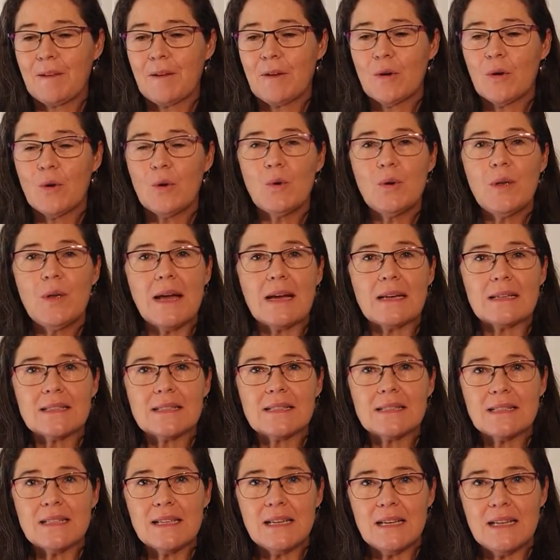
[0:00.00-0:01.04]
Uya
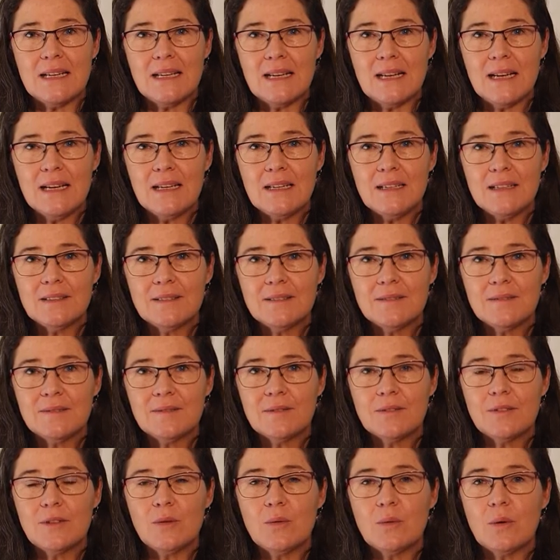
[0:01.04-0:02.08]
sela,
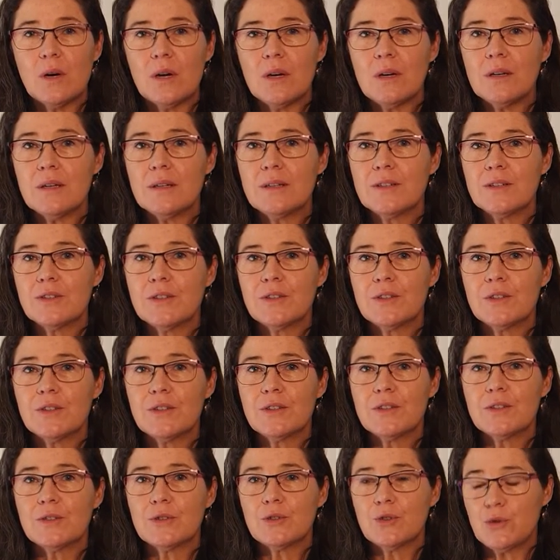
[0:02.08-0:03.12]
you are
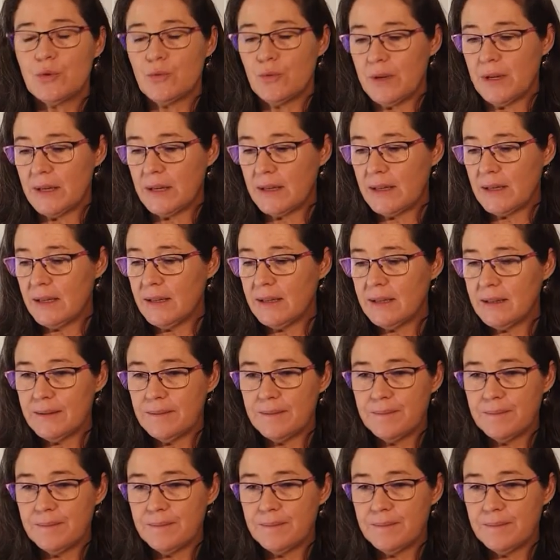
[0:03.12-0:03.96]
drinking.